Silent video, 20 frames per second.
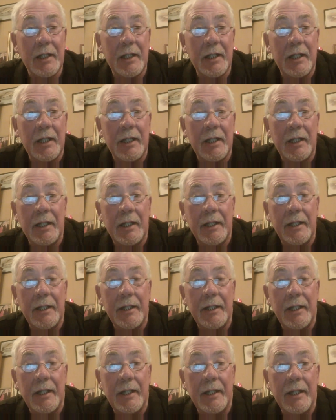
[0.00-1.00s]
the
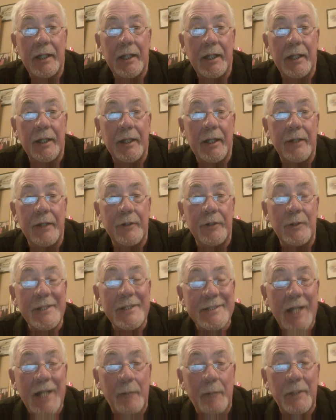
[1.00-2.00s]
only
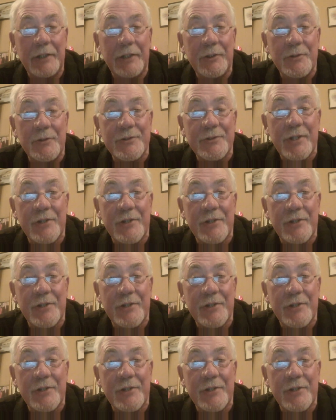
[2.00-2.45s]
time I use